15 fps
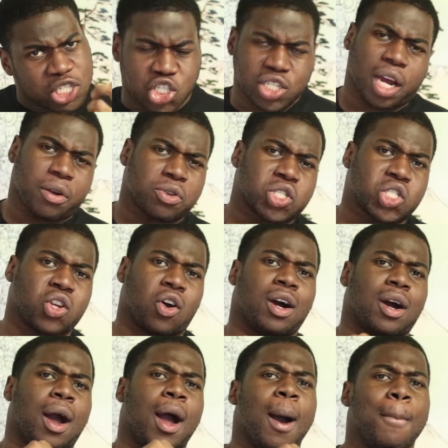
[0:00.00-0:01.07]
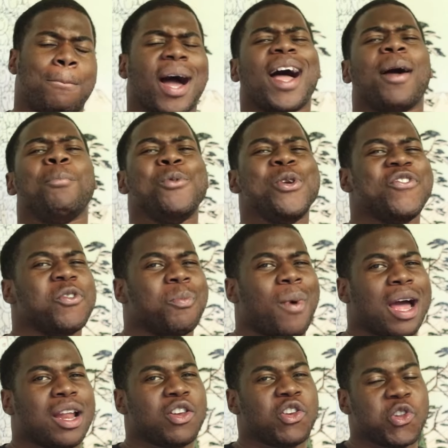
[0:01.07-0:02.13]
Shadowsong by Movie
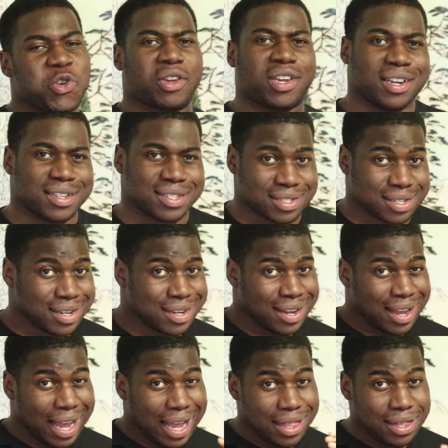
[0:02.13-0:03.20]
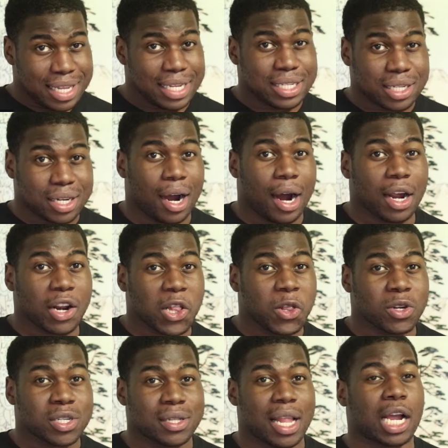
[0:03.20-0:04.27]
Man Lucas. And this card
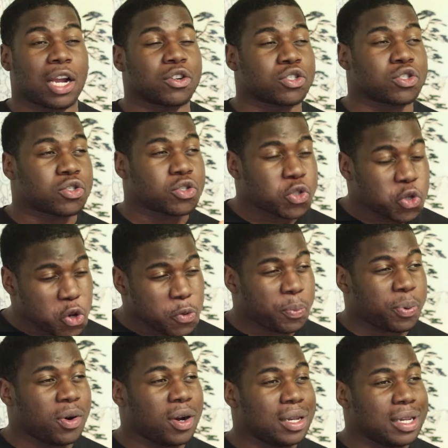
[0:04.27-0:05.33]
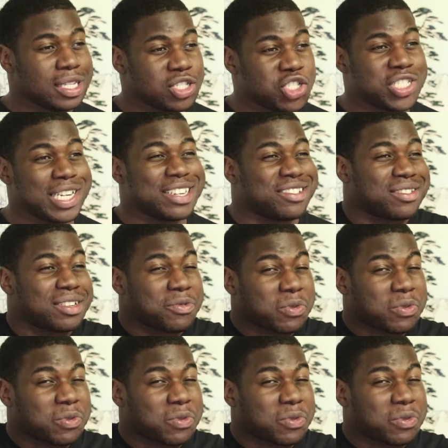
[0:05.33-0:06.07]
looks like a super legit